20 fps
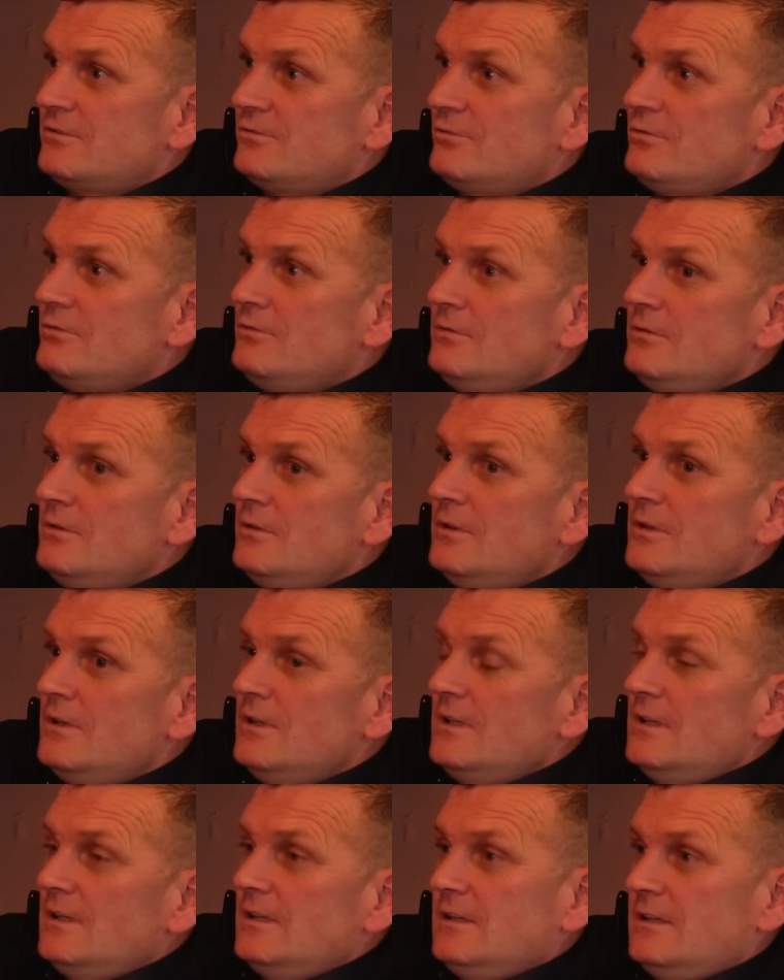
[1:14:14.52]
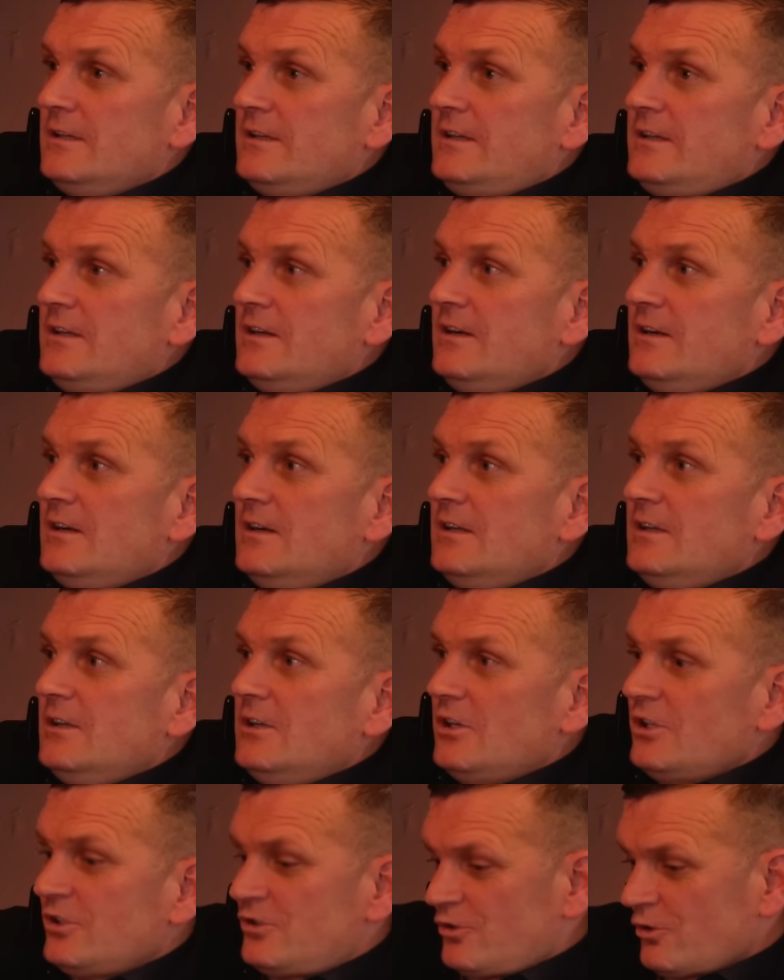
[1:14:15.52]
You know, like,
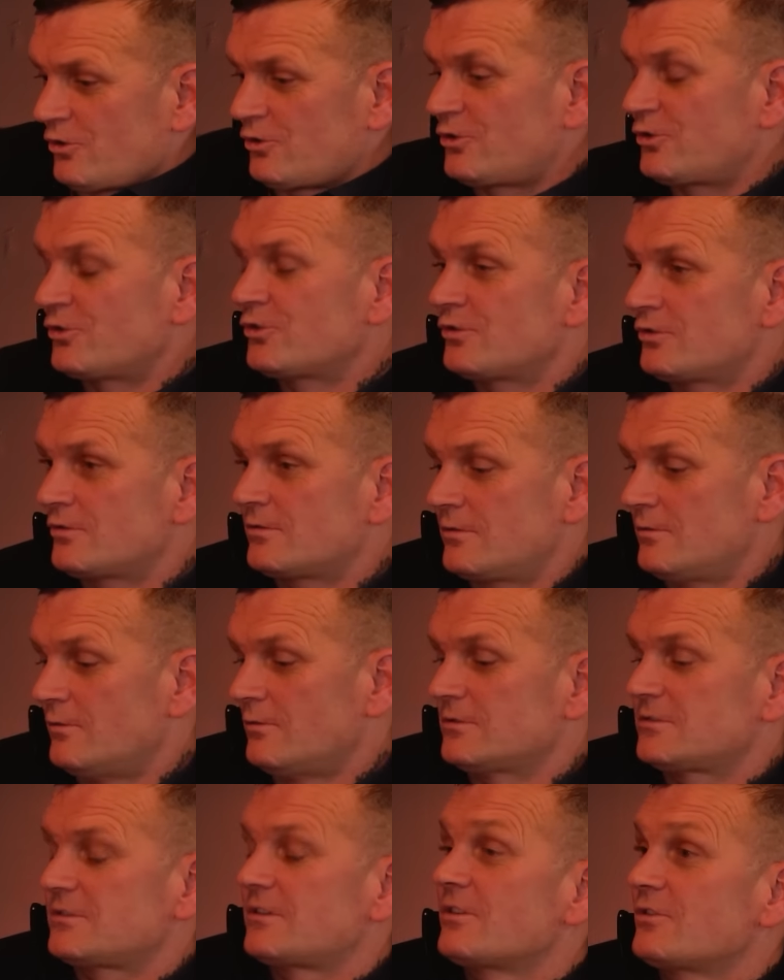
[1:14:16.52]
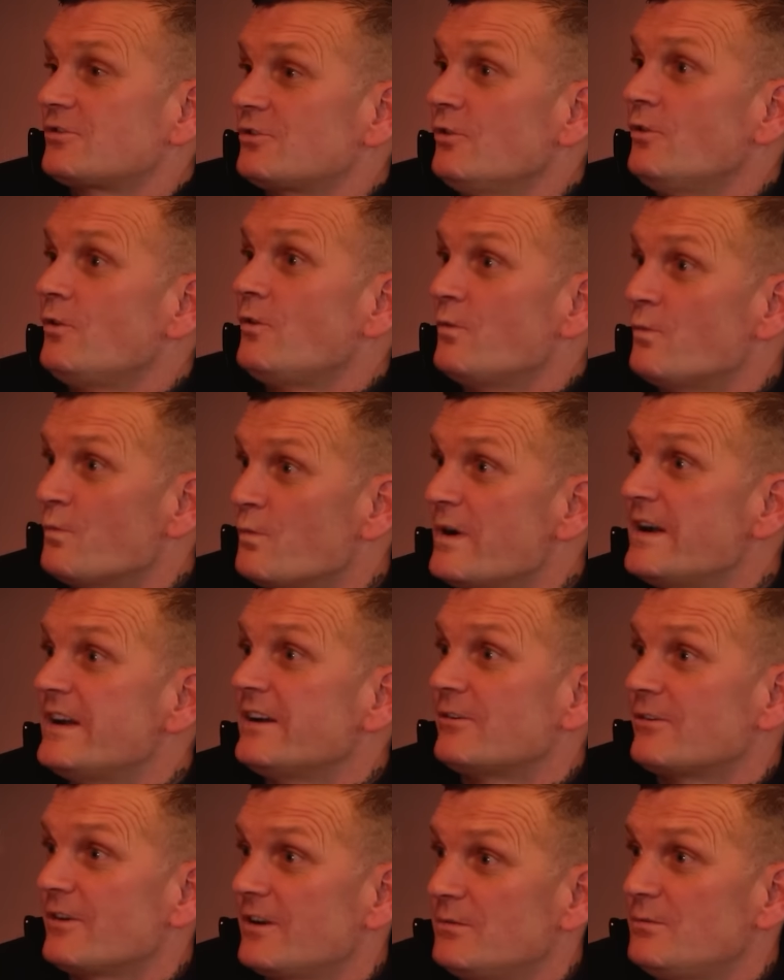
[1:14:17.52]
it just goes to show
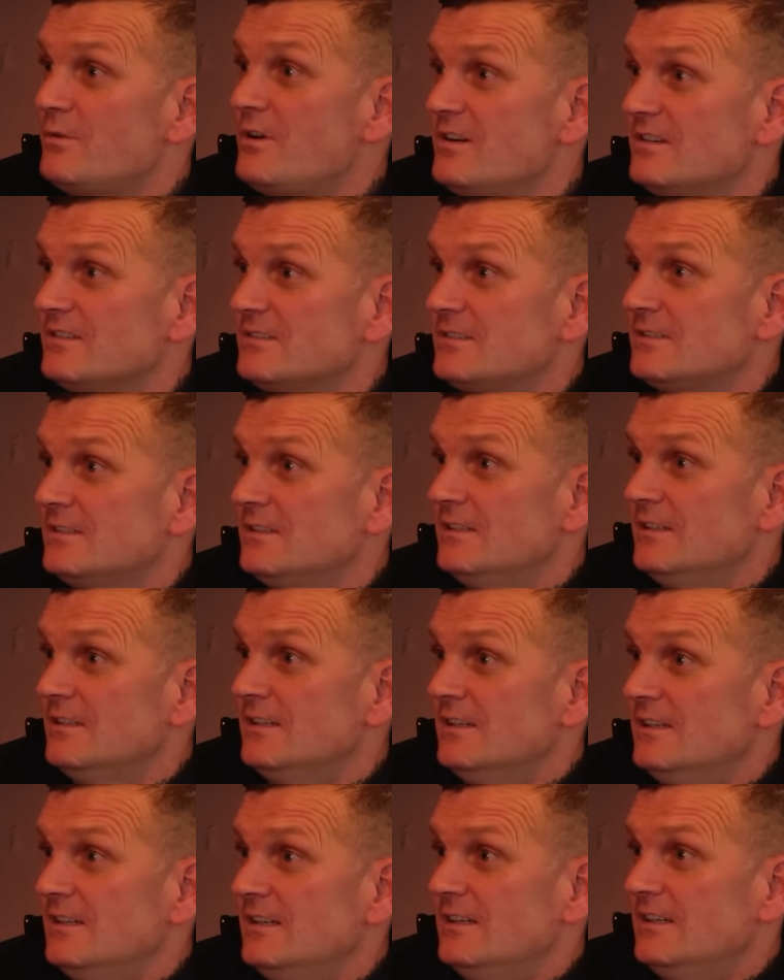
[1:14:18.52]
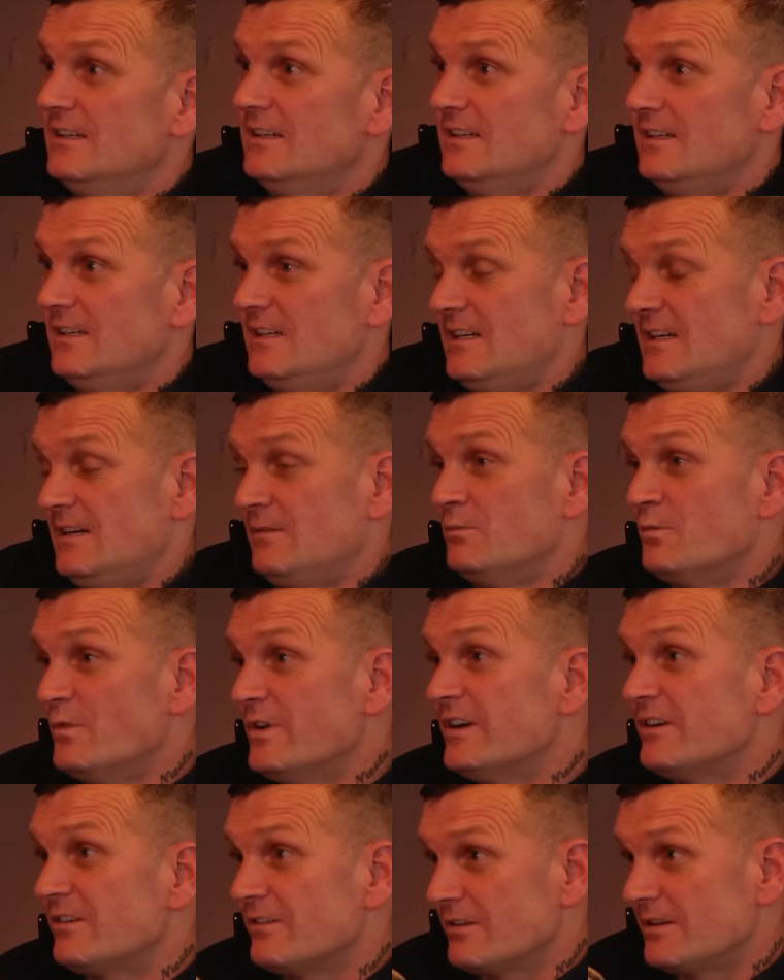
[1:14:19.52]
where I was and
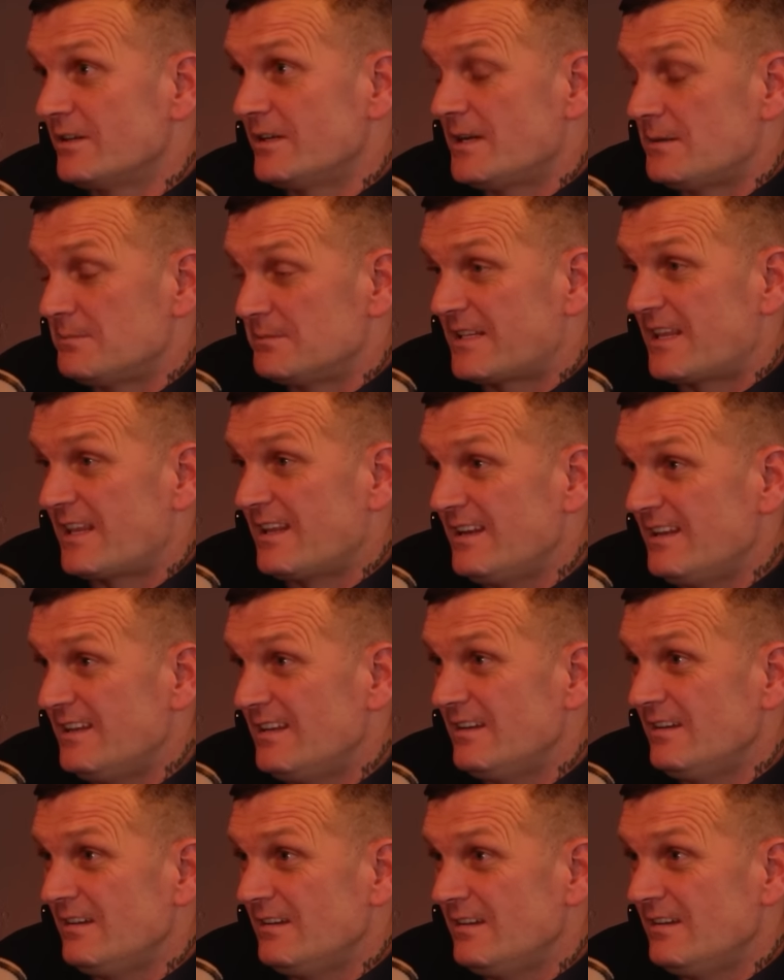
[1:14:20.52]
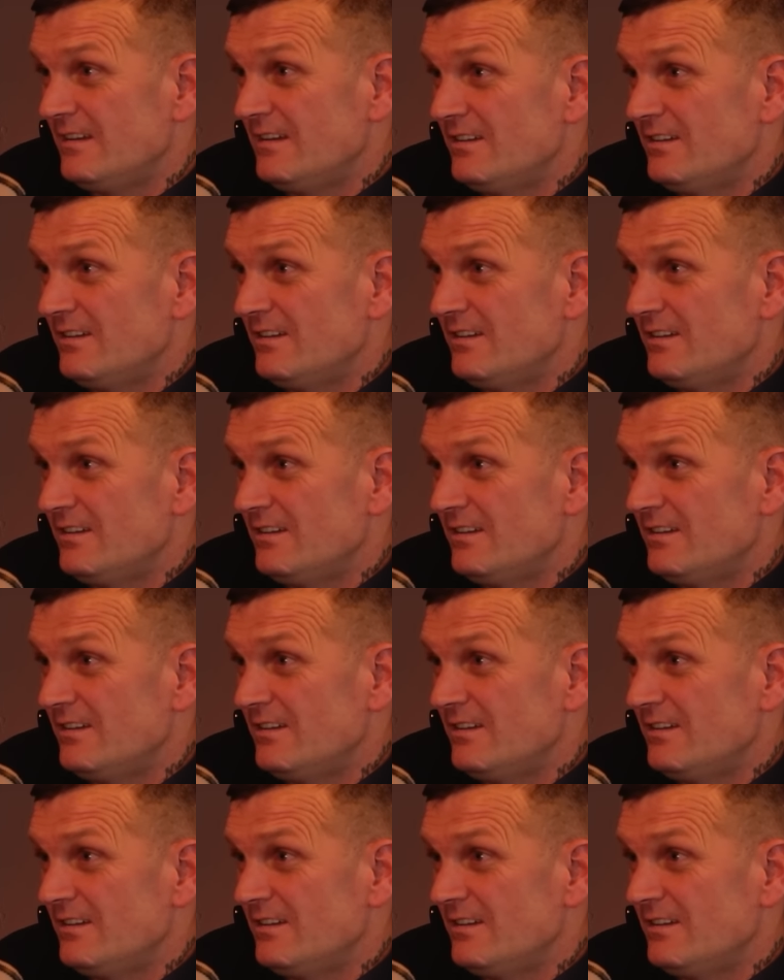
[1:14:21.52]
where I am today.